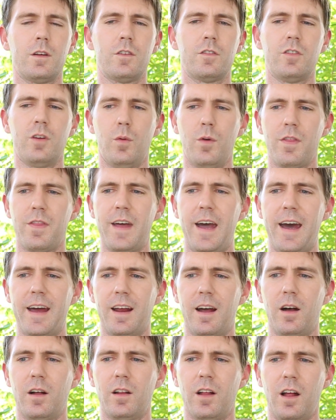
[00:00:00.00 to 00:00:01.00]
So with
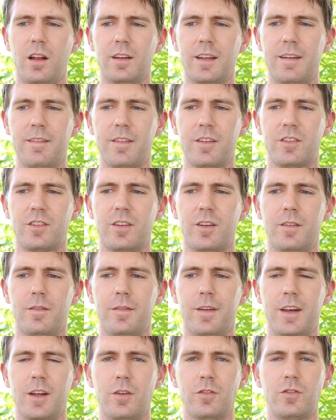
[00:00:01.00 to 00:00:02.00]
that, I'll leave this
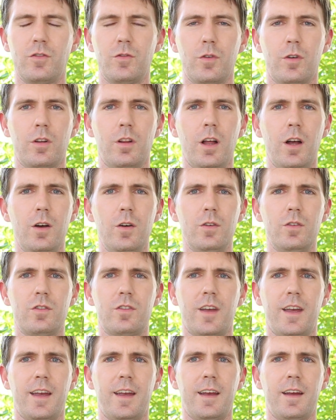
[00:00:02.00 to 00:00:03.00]
video to a
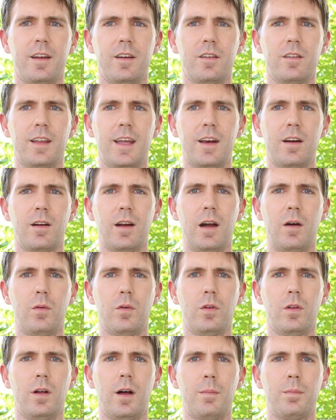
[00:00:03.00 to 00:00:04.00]
close, and later I
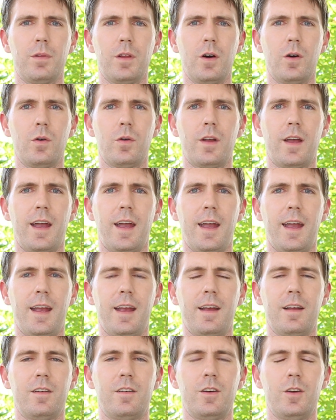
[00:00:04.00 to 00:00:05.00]
will upload
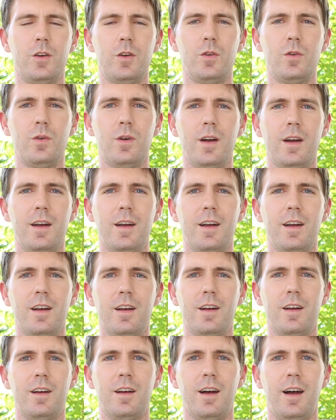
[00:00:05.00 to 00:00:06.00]
a new
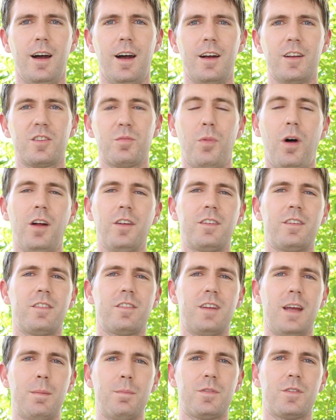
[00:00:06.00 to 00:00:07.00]
Small
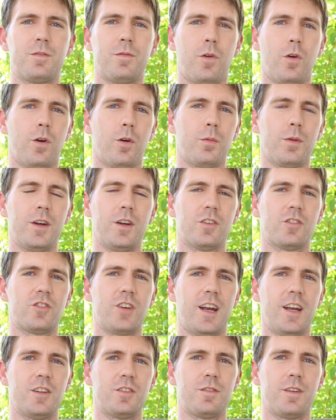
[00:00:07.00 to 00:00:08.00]
Steps for Real
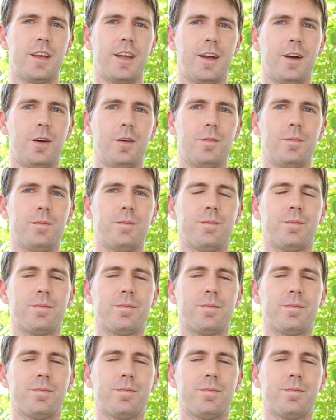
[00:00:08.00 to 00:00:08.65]
Change video.